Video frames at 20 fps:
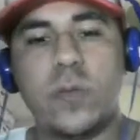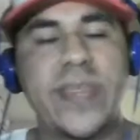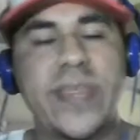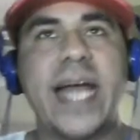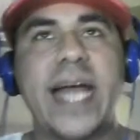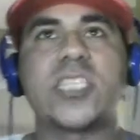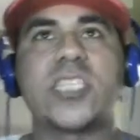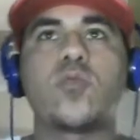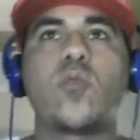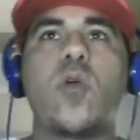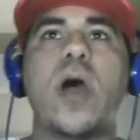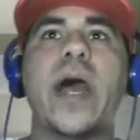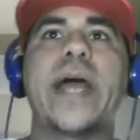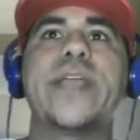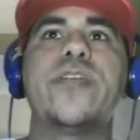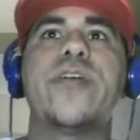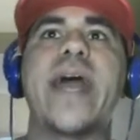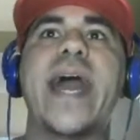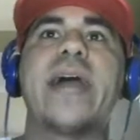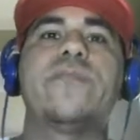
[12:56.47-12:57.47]
That's why
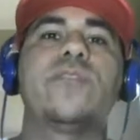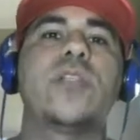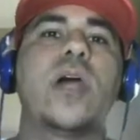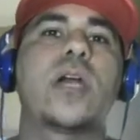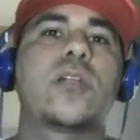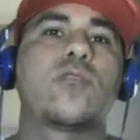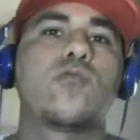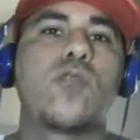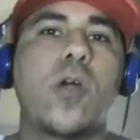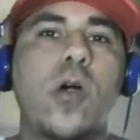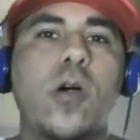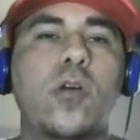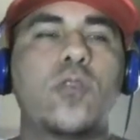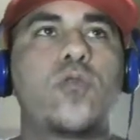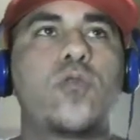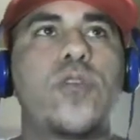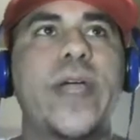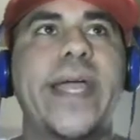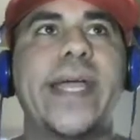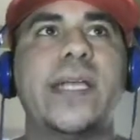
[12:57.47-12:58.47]
you have a lot of road
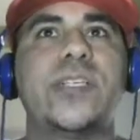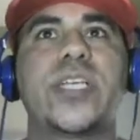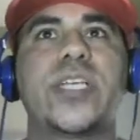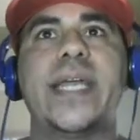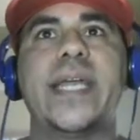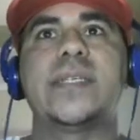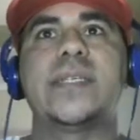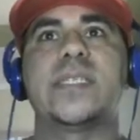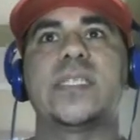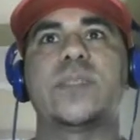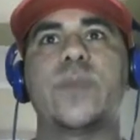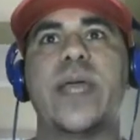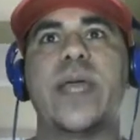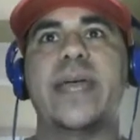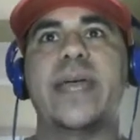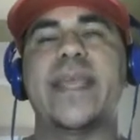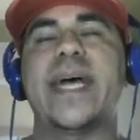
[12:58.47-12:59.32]
rage cases, man.